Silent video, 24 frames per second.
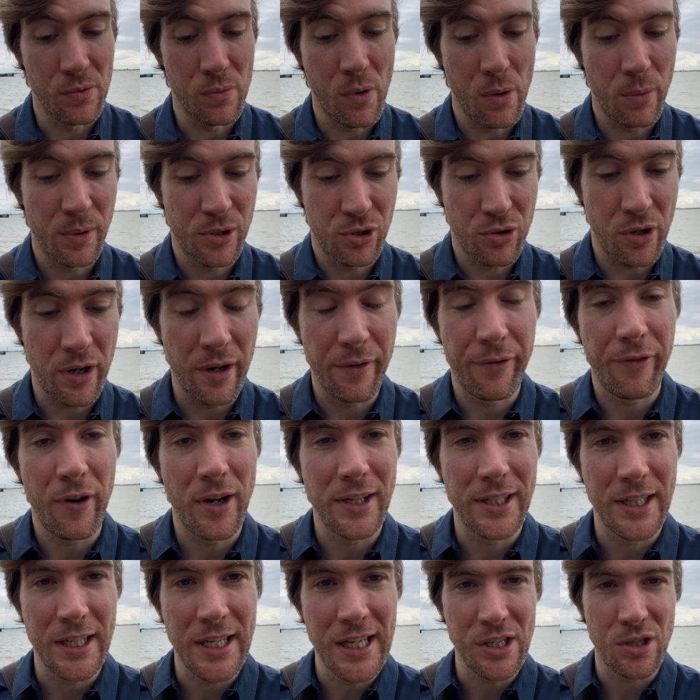Well, we're trying to
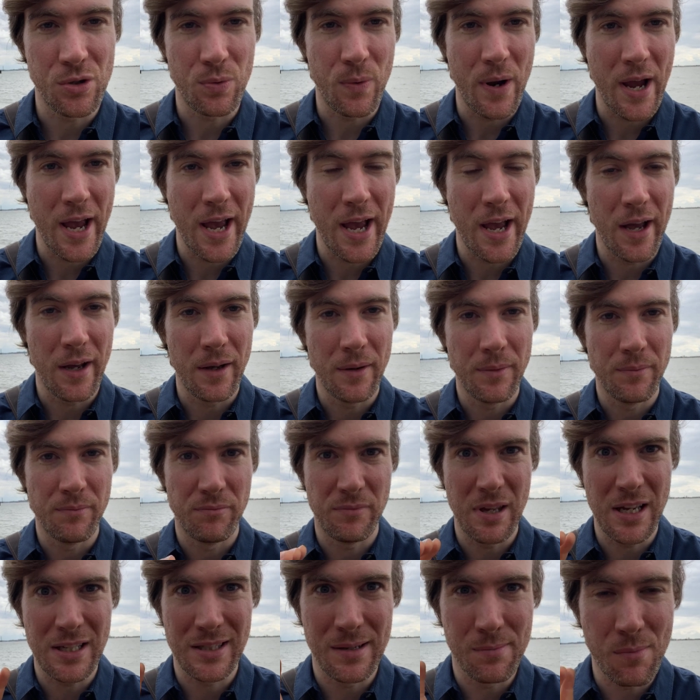find a niche where
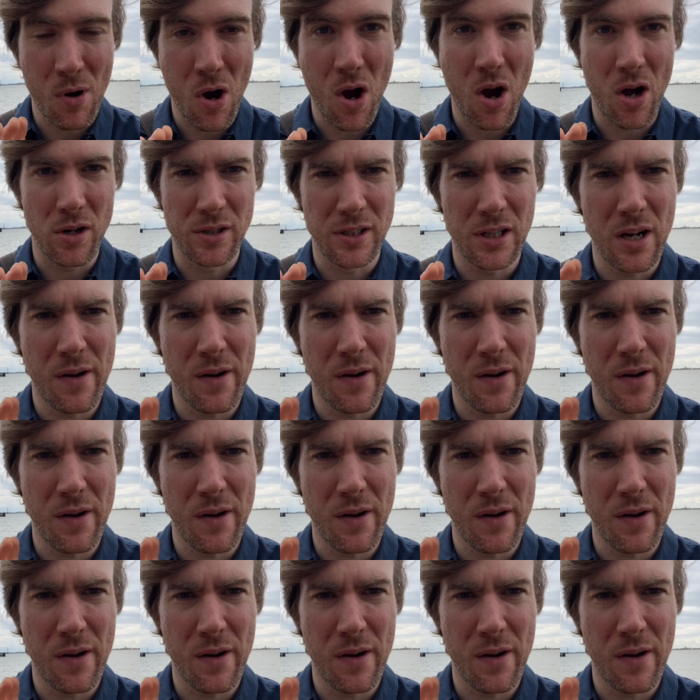there's demand.